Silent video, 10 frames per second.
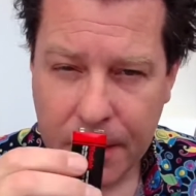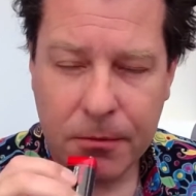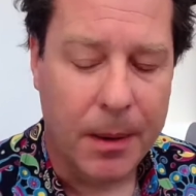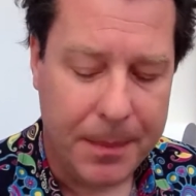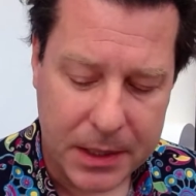
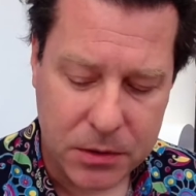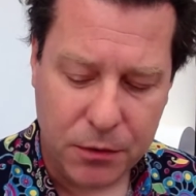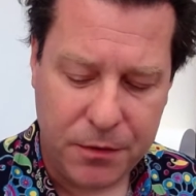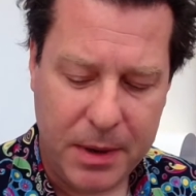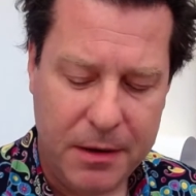Right, that's all
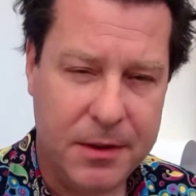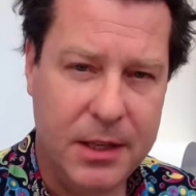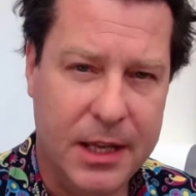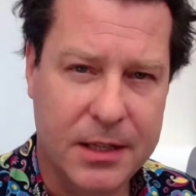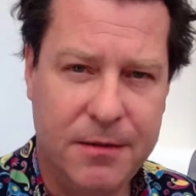for me for
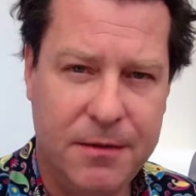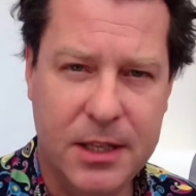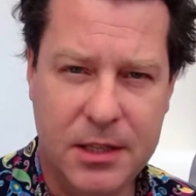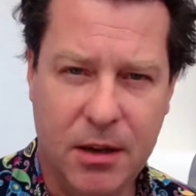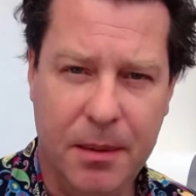
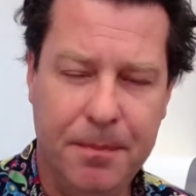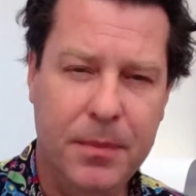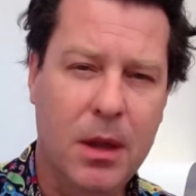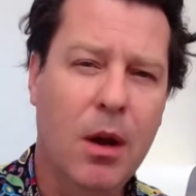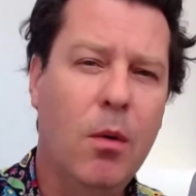this time.
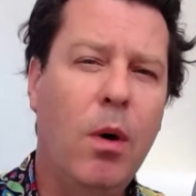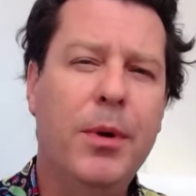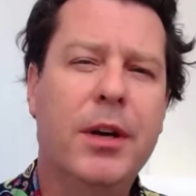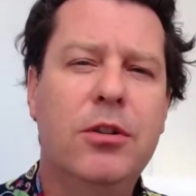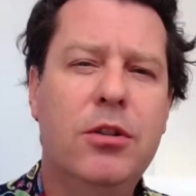What we're
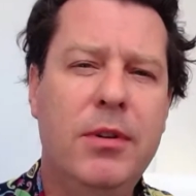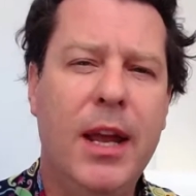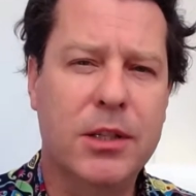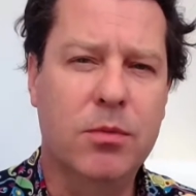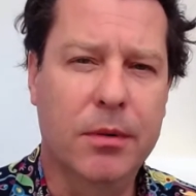going to do
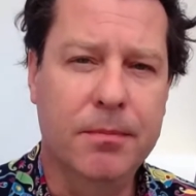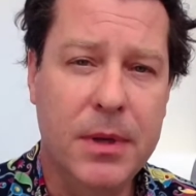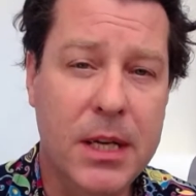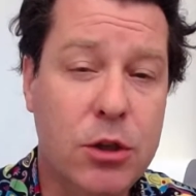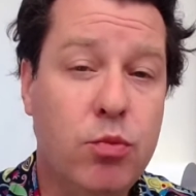next one
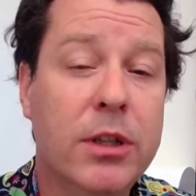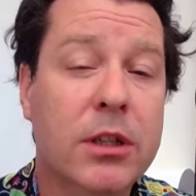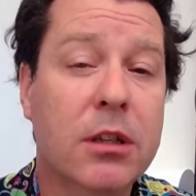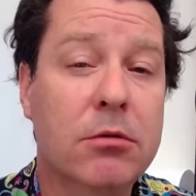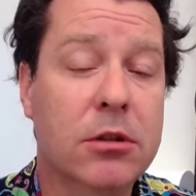is we're
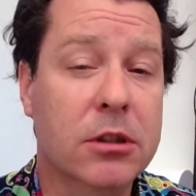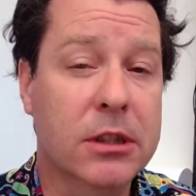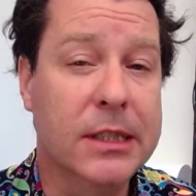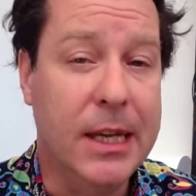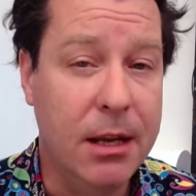going to
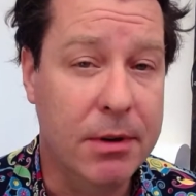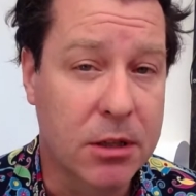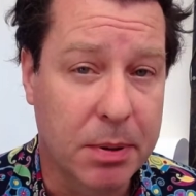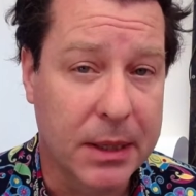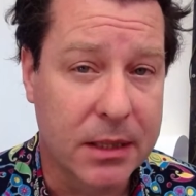gear it
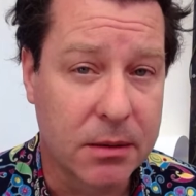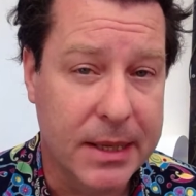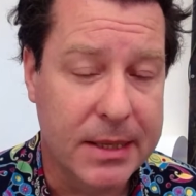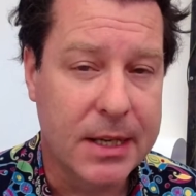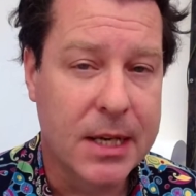up a little
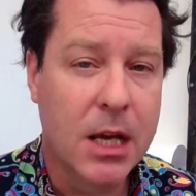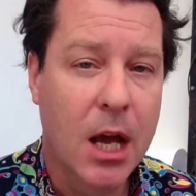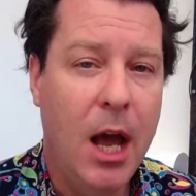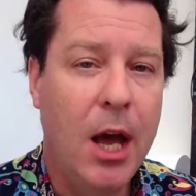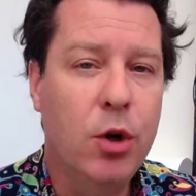bit
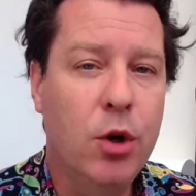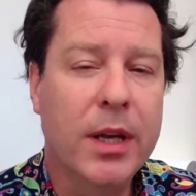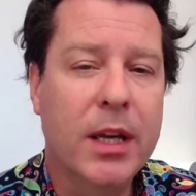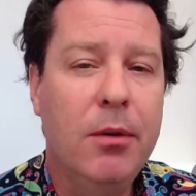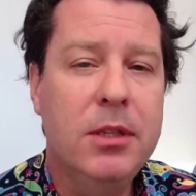and we're
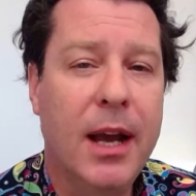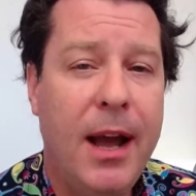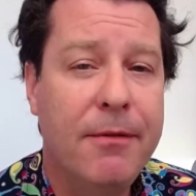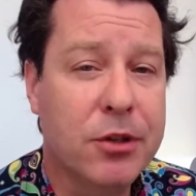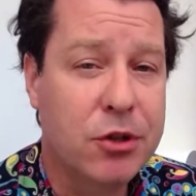going to
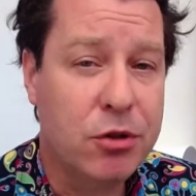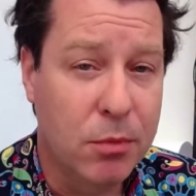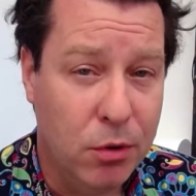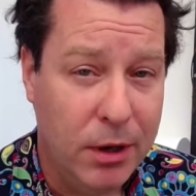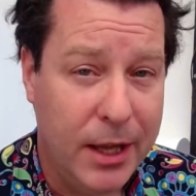have a
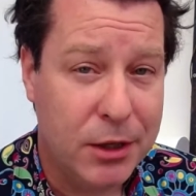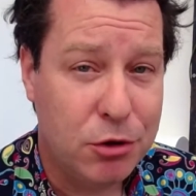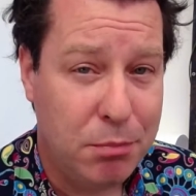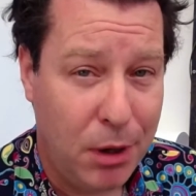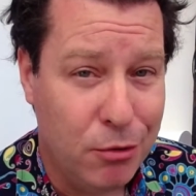small
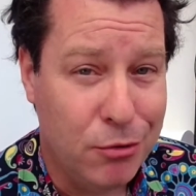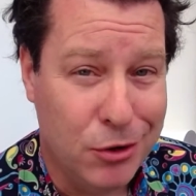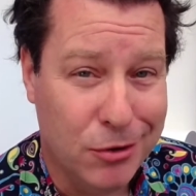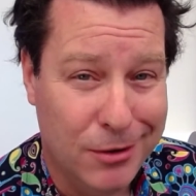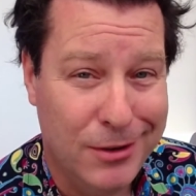
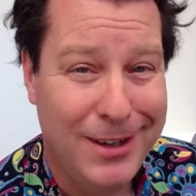explosion.